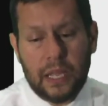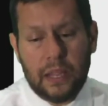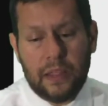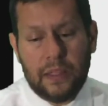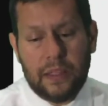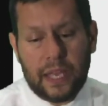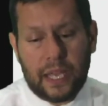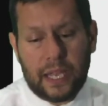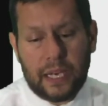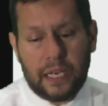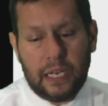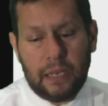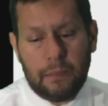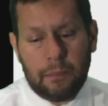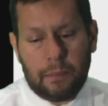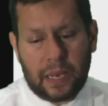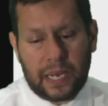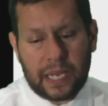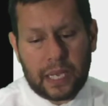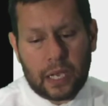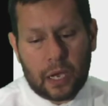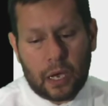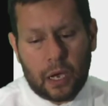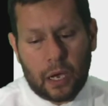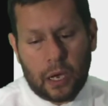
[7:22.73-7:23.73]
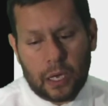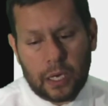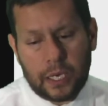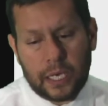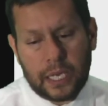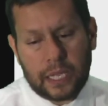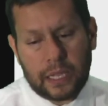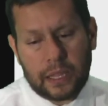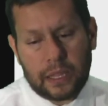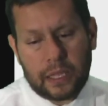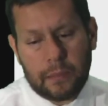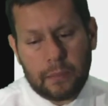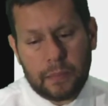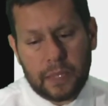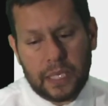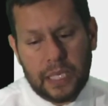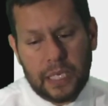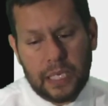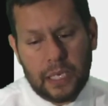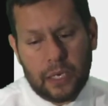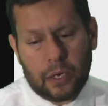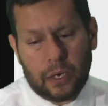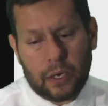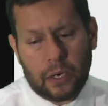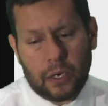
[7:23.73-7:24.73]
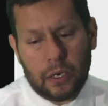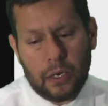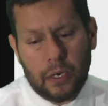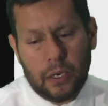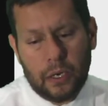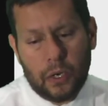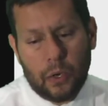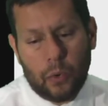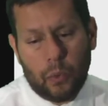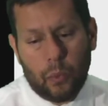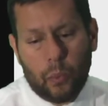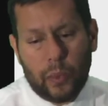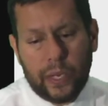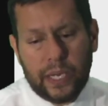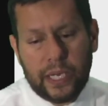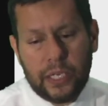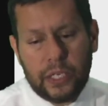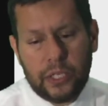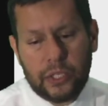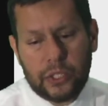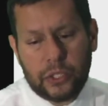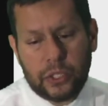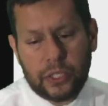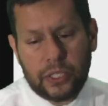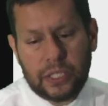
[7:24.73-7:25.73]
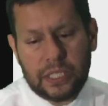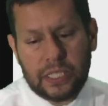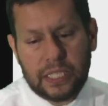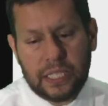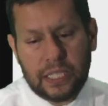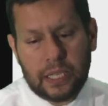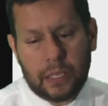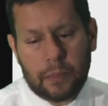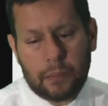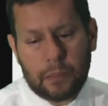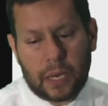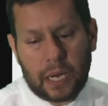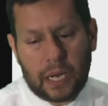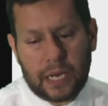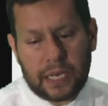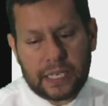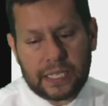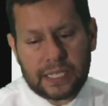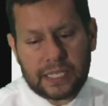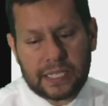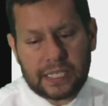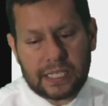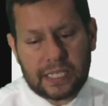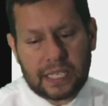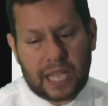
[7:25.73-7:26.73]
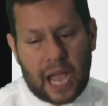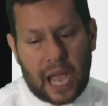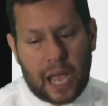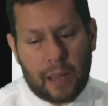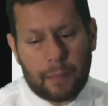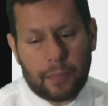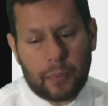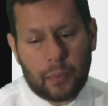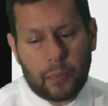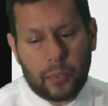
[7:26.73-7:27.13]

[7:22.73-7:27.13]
then by cutting them here, we should see them kind of stop.